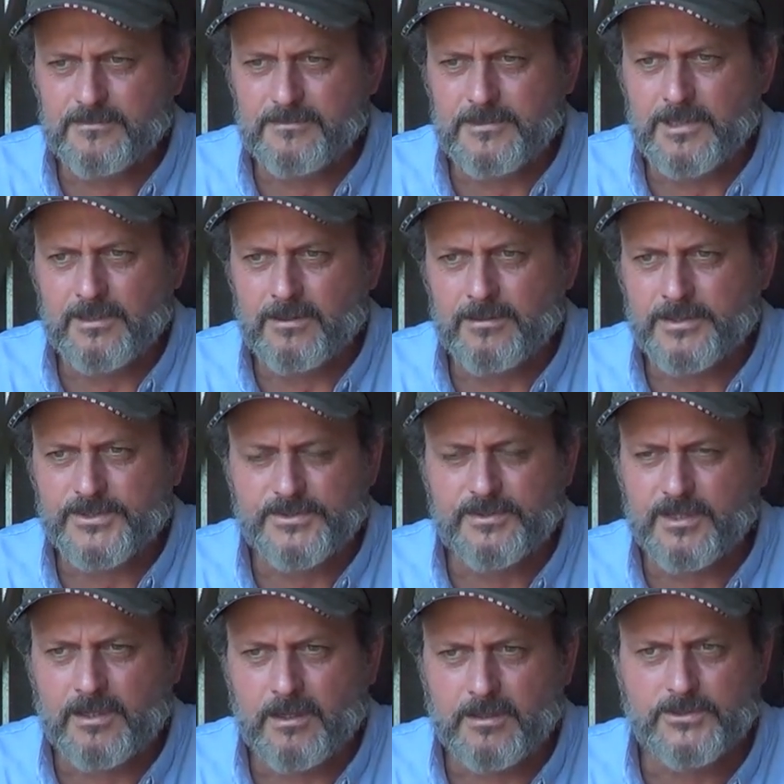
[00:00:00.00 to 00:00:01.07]

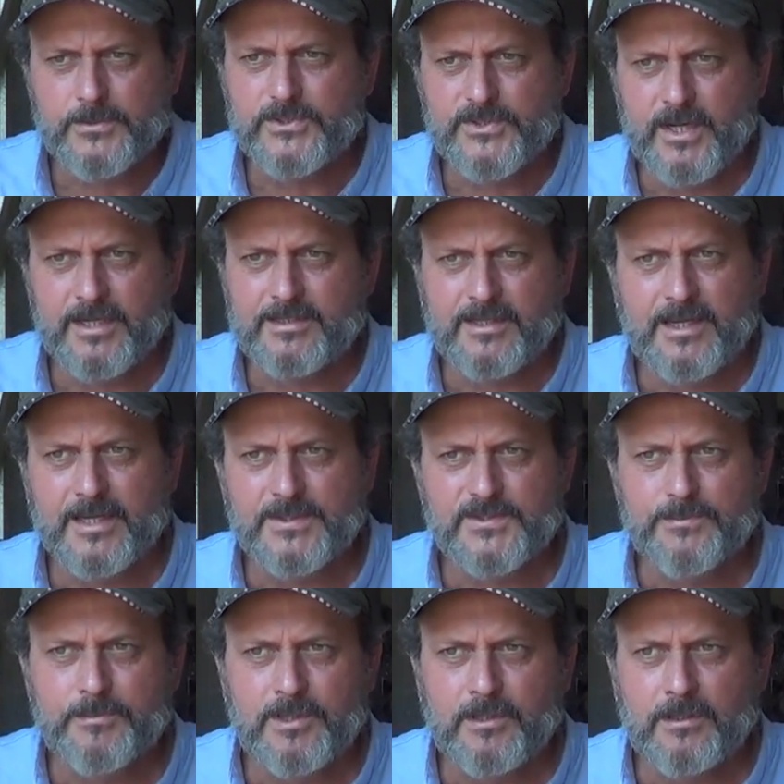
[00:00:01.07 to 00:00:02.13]
the cards were stacked
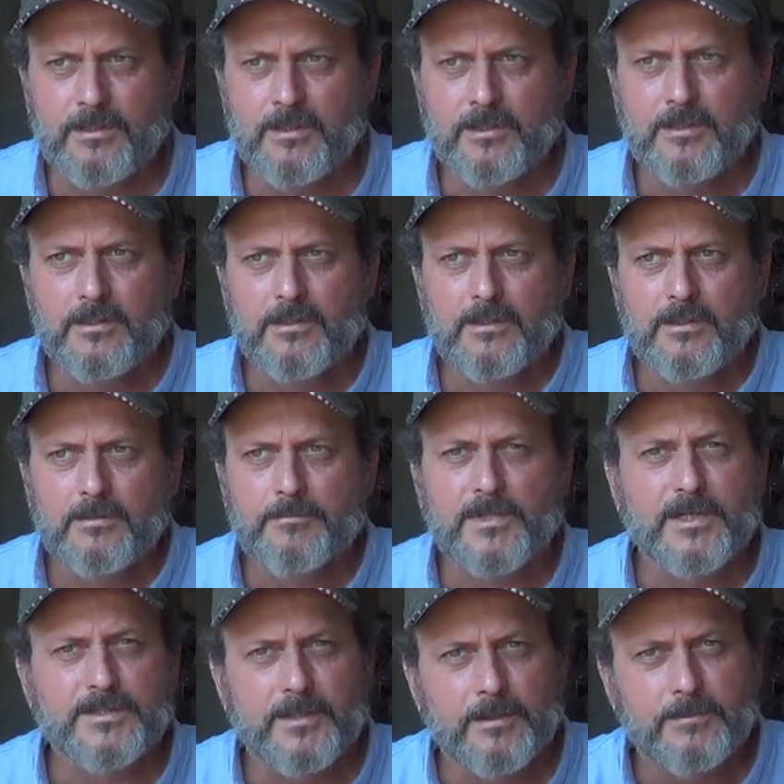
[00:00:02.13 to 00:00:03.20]
against me
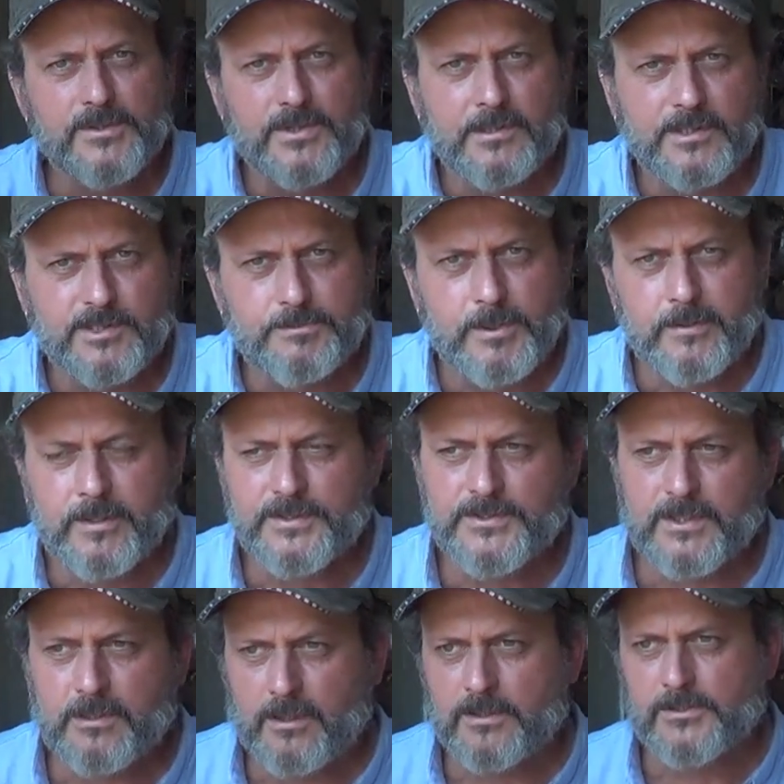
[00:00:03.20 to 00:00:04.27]
because I was
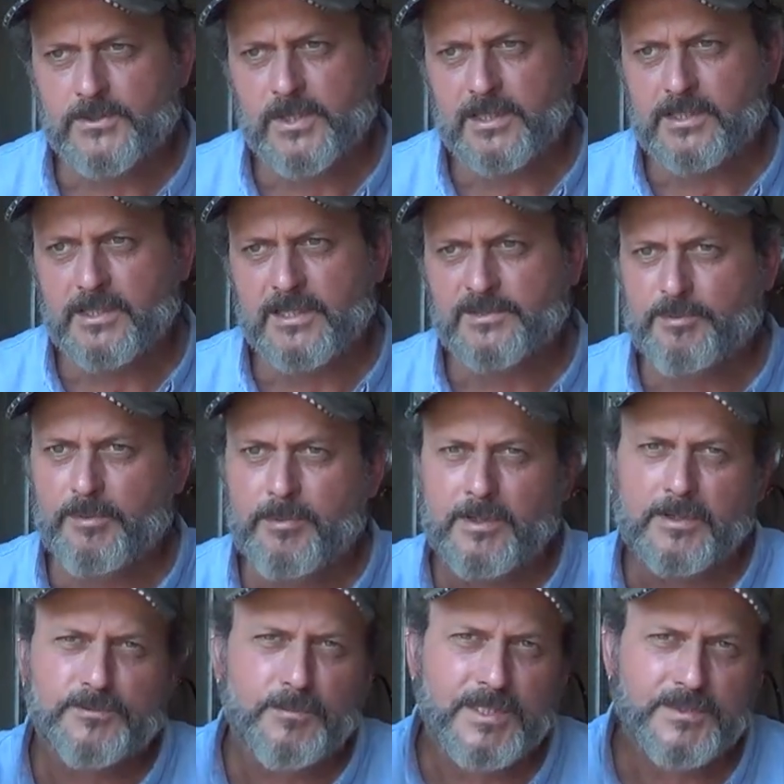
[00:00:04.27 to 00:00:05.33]
inexperienced. Cards were stacked against me
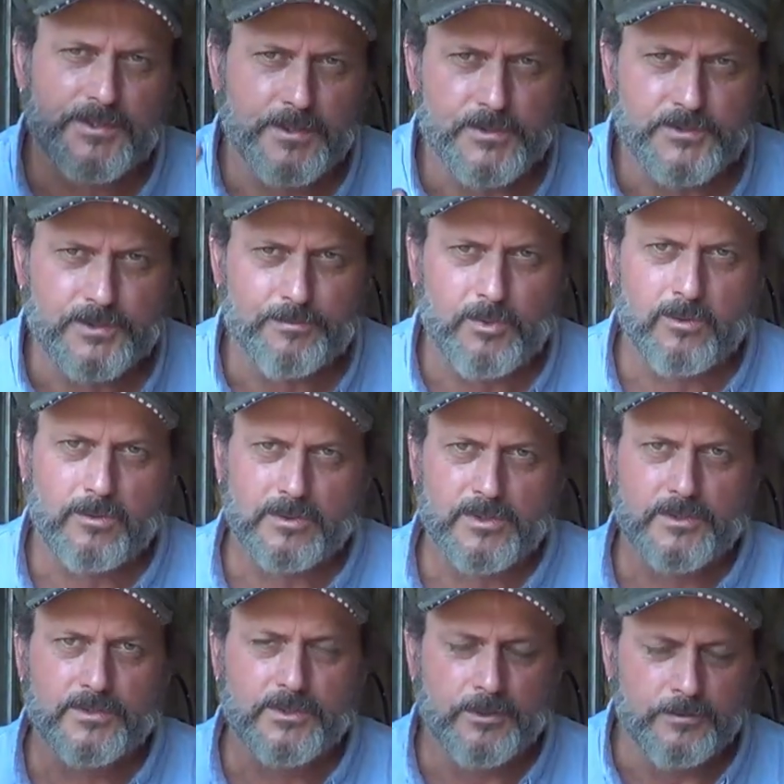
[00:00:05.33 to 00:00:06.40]
because my entire support
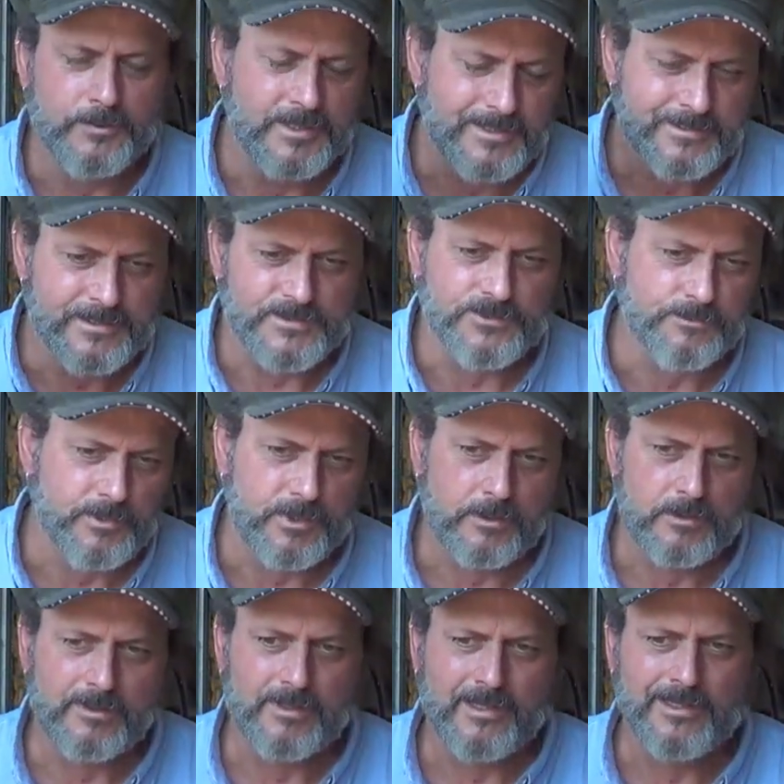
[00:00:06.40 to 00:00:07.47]
unit
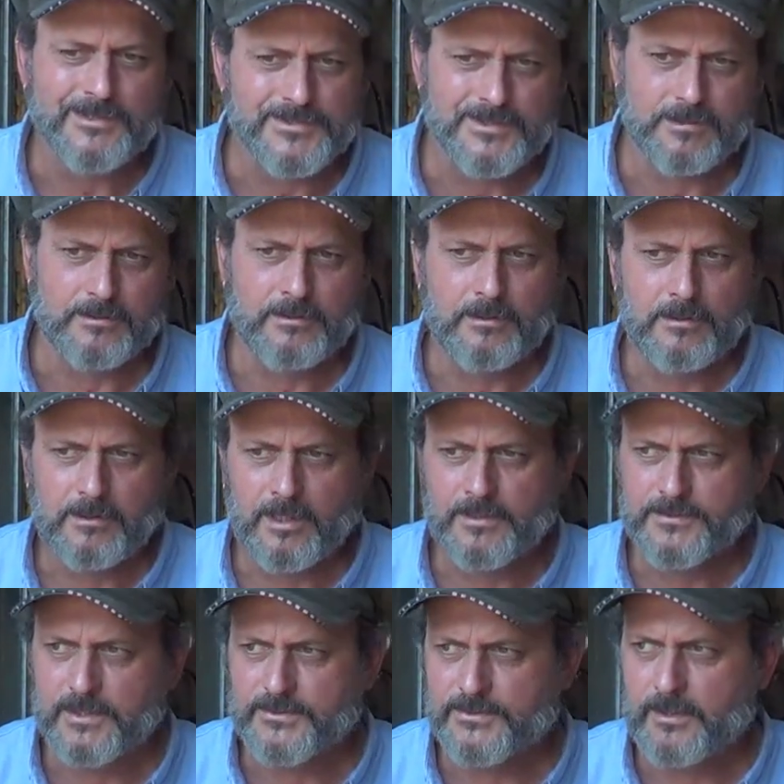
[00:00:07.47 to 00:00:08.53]
disappeared instantly
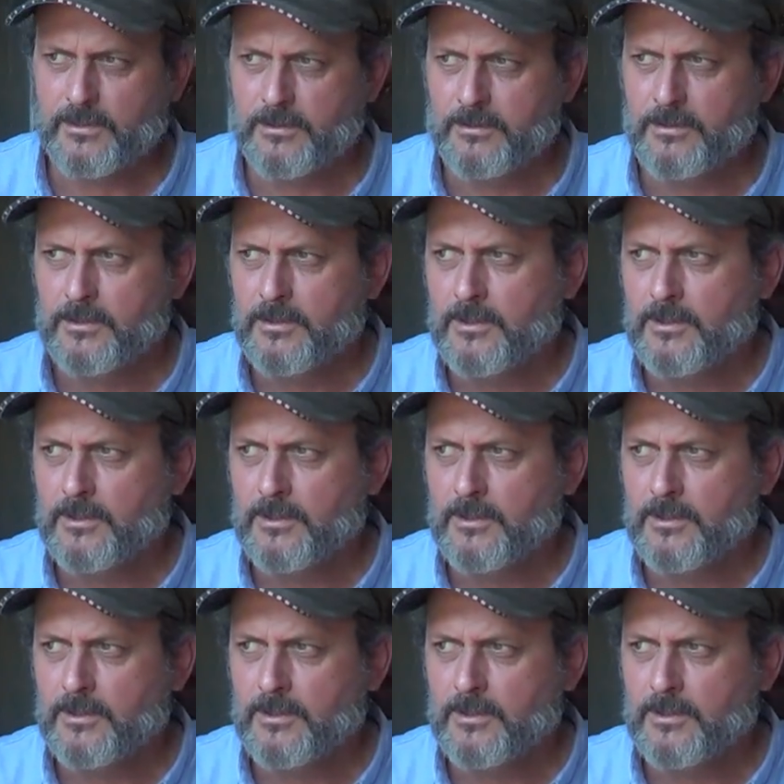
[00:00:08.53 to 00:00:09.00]
as I started.